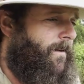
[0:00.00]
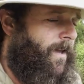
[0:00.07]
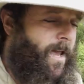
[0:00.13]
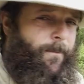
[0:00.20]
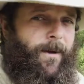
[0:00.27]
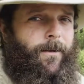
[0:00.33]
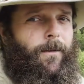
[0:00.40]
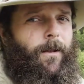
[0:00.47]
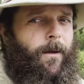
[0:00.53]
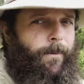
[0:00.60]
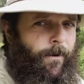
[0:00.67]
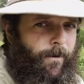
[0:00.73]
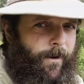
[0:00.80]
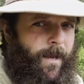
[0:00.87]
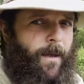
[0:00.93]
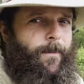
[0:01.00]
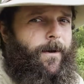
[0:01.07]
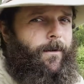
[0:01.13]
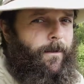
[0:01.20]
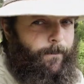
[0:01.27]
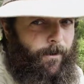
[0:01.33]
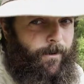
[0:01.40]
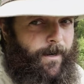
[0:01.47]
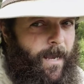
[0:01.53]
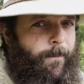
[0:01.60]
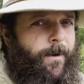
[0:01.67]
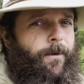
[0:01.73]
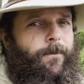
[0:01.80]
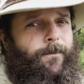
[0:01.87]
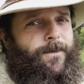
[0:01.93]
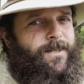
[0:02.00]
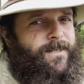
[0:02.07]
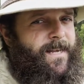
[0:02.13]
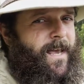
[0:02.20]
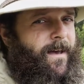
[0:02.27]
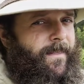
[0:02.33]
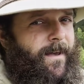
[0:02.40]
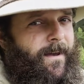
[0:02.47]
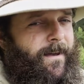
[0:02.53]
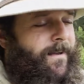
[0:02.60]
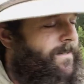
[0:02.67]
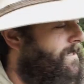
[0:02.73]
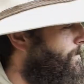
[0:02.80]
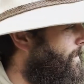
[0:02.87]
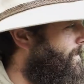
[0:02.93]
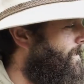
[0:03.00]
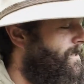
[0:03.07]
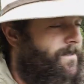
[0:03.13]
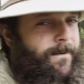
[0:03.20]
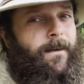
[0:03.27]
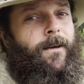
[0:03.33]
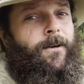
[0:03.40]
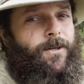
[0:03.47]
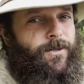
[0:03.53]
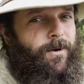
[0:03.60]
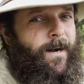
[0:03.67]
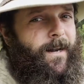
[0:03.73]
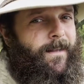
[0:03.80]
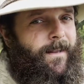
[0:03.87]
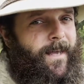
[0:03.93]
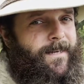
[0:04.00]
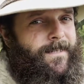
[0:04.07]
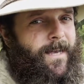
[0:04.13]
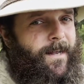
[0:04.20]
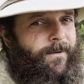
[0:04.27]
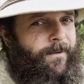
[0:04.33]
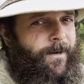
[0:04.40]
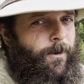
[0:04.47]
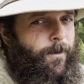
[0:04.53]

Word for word: chemical upon chemical upon chemical, which is how they are typically treating lantana in